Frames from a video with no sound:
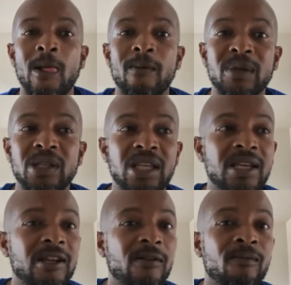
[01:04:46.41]
But
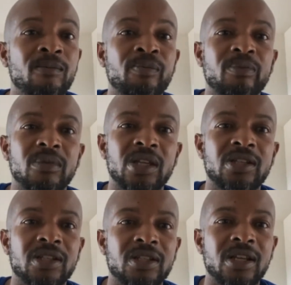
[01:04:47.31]
then it's
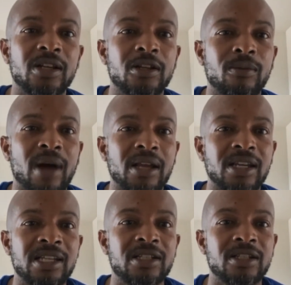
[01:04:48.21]
extended to my
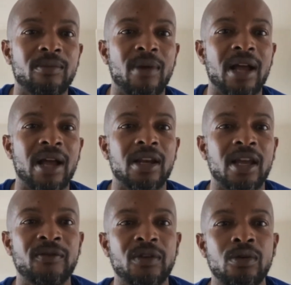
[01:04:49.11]
nieces and my
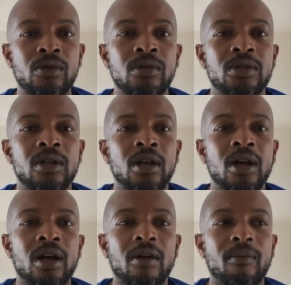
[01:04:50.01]
nephews,
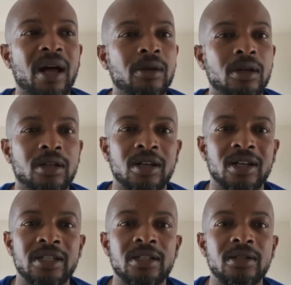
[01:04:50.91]
my little
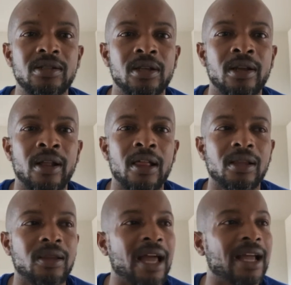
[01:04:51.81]
cousins.
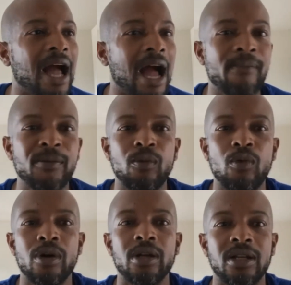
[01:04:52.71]
Like, I'm the
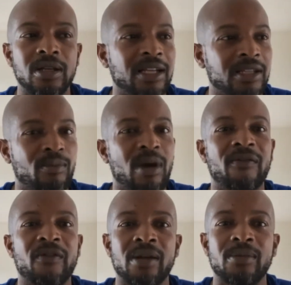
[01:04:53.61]
one that's in my
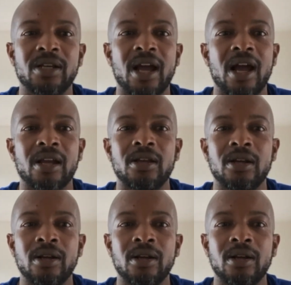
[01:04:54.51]
family down here.